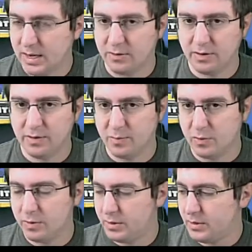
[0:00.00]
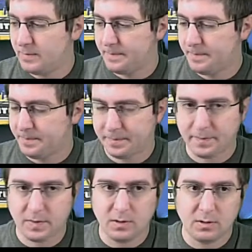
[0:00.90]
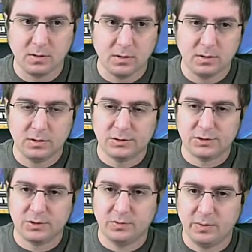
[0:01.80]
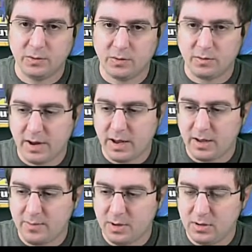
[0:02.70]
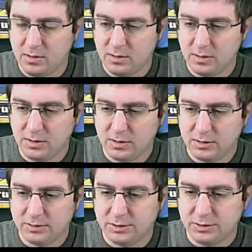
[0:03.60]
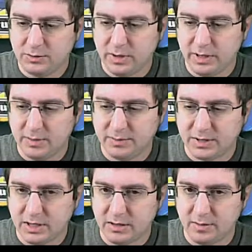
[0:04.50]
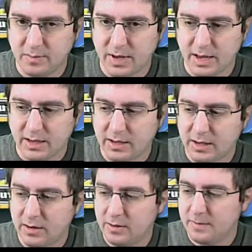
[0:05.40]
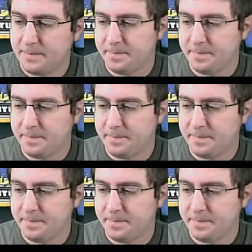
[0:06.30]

out on the board. So we will grab 2 items out of the bag here.